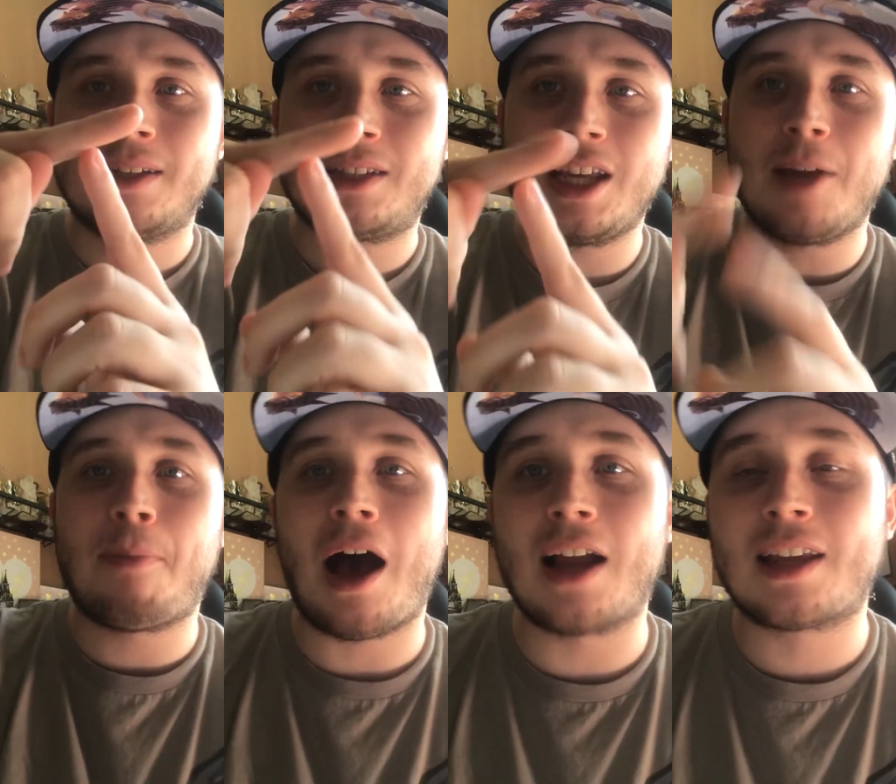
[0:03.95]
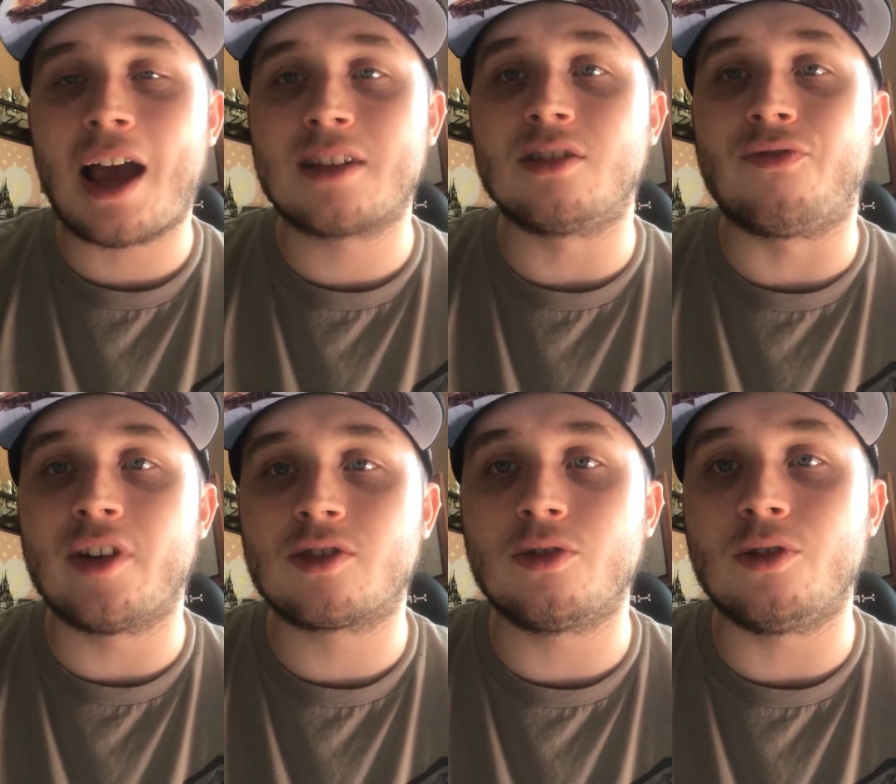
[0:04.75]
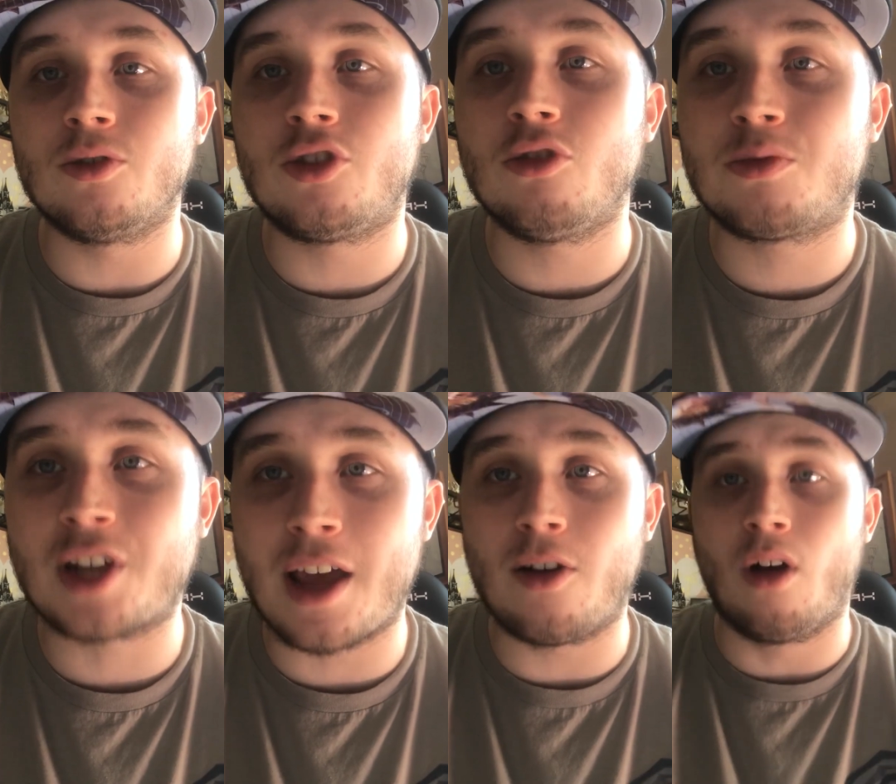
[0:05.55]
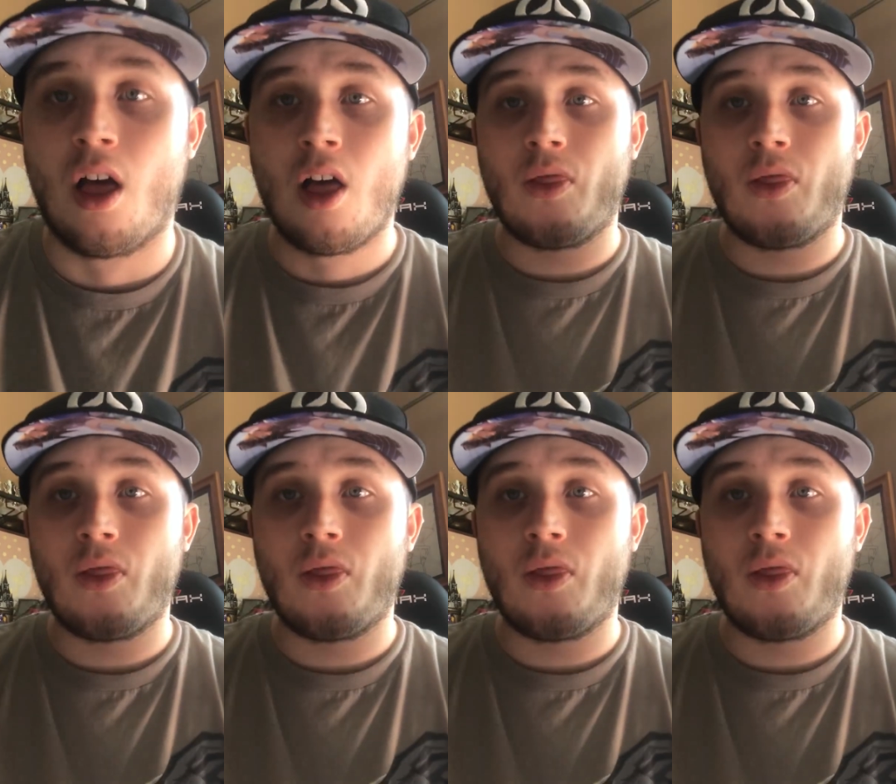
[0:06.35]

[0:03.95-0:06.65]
Podcast official YouTube channel.